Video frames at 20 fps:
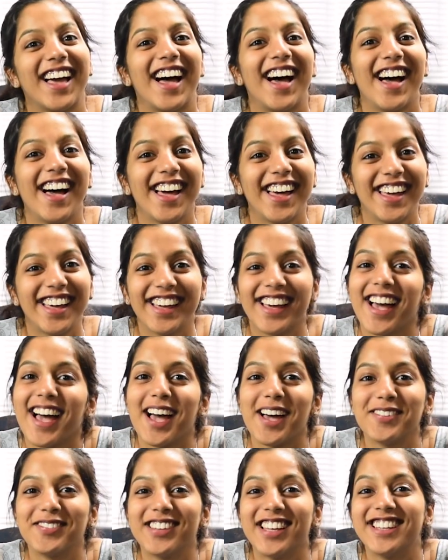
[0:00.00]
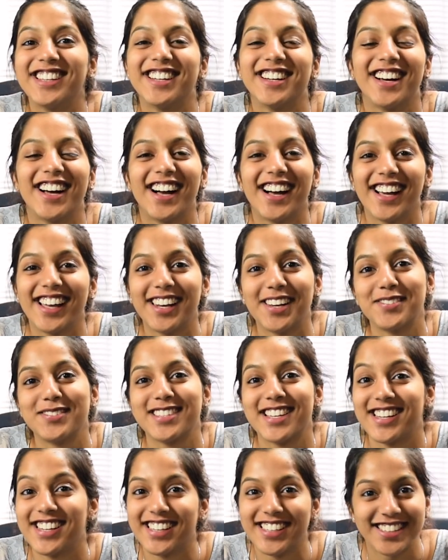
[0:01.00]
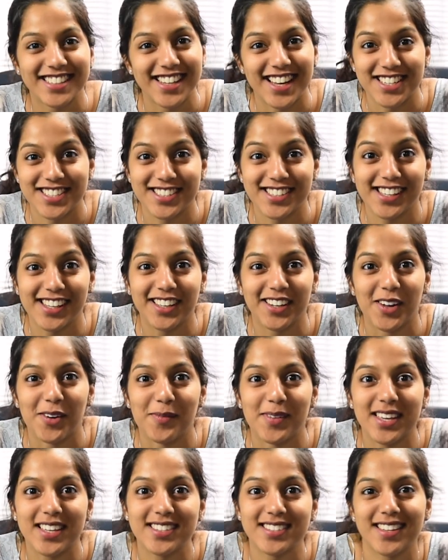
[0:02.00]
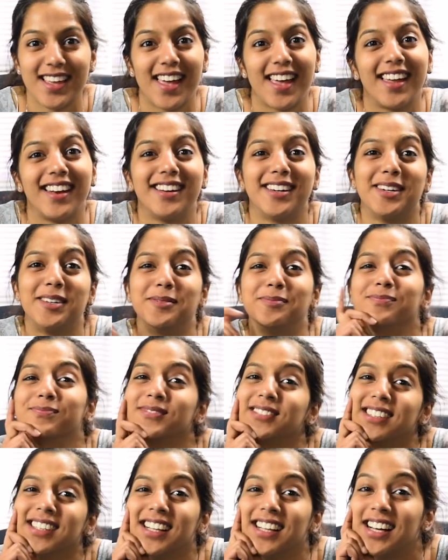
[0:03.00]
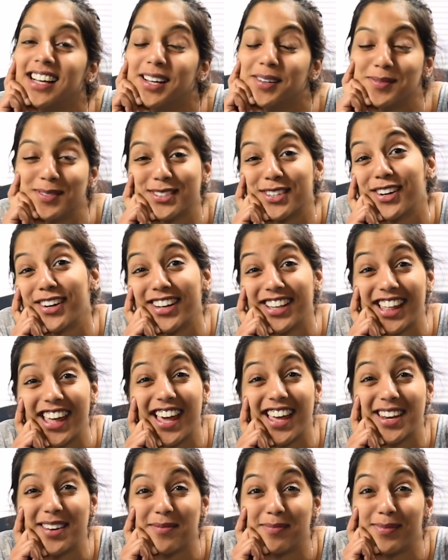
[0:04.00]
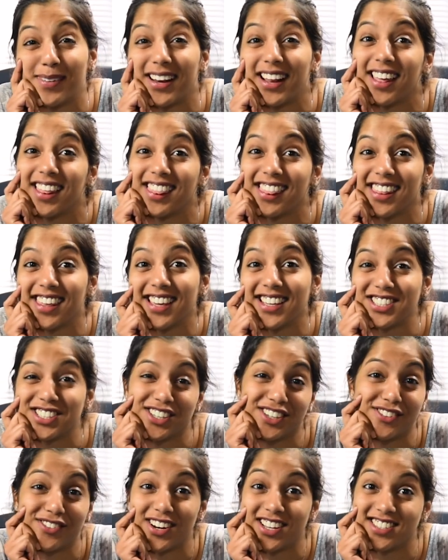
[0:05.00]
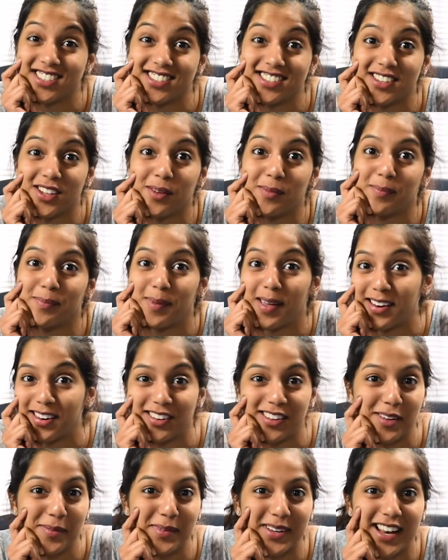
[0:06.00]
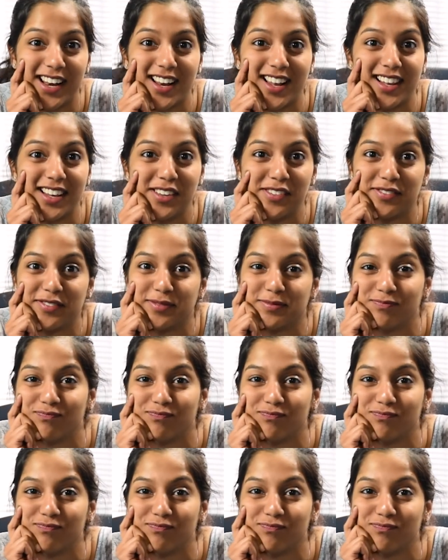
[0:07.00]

Hi, I'm Nadira and I'm studying international economics and um, I'm sorry Leanne, but I think chicken rice is a lot better than banana leaf.